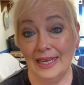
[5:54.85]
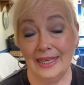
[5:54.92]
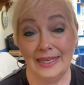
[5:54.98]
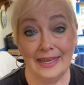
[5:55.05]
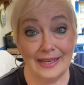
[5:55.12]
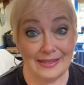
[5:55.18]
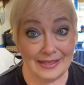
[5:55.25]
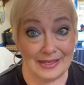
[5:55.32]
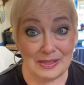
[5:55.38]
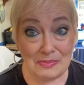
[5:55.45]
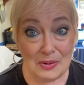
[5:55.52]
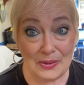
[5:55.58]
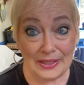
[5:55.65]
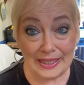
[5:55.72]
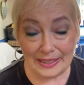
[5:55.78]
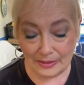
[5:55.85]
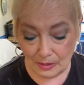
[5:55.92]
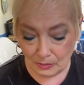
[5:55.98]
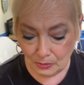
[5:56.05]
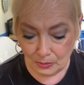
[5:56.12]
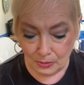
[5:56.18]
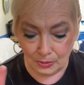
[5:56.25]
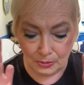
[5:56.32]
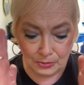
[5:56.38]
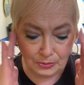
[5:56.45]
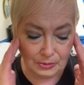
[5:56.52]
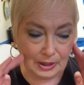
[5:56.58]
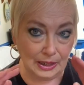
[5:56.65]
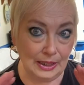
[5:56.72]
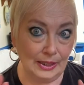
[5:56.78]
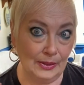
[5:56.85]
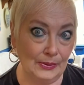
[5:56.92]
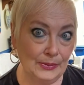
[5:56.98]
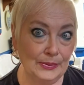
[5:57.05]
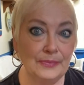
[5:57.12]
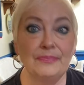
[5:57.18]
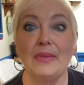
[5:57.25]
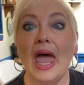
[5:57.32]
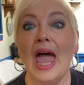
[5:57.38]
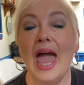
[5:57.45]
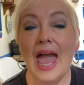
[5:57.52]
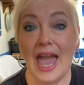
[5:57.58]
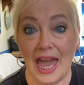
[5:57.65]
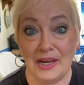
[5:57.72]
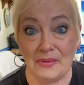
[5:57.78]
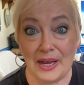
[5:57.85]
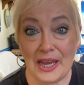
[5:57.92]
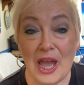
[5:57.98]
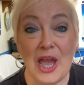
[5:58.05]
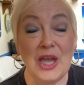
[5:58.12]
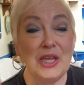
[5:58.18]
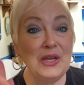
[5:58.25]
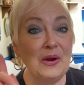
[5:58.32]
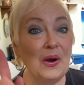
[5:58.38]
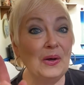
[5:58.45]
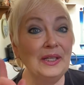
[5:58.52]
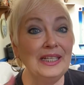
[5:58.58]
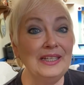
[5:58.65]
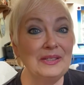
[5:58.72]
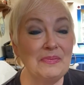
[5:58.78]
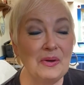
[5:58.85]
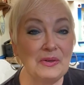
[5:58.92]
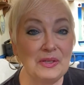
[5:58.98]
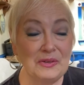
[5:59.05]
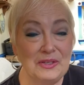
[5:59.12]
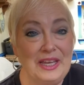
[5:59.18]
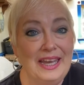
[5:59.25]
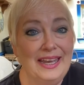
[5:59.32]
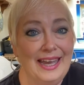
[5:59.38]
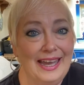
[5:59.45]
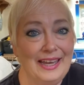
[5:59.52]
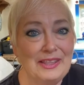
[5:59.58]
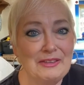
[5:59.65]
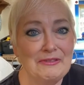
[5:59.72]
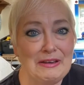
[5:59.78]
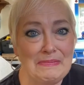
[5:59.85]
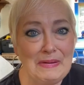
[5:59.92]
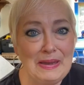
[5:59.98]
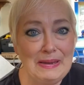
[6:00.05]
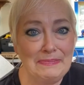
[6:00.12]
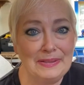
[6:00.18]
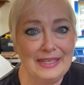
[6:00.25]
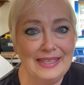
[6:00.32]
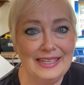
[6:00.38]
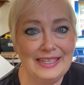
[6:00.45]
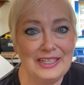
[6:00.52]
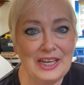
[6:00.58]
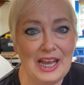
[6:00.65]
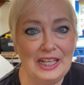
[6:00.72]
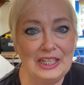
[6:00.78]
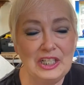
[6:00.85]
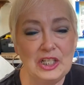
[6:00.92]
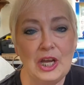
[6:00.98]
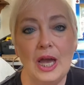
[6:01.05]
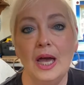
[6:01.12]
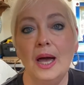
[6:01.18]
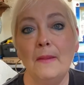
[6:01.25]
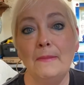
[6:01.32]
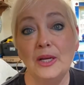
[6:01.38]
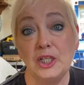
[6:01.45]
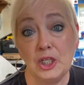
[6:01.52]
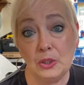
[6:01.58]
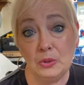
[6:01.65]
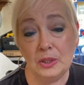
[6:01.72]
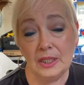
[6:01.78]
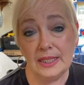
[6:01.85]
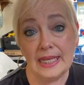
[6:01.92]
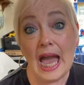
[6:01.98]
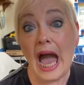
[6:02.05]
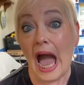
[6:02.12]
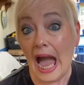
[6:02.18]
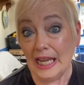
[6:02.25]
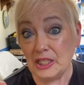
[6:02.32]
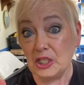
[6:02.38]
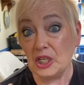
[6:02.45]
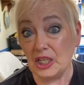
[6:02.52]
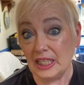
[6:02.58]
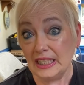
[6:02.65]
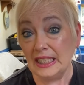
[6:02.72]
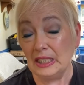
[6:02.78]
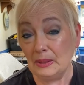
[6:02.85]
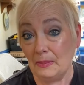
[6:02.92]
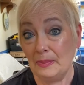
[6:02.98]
Yes, it's morning. Ooh, Lord. Anyway, you're only supposed to tag three people in this challenge, but Jules, I took a little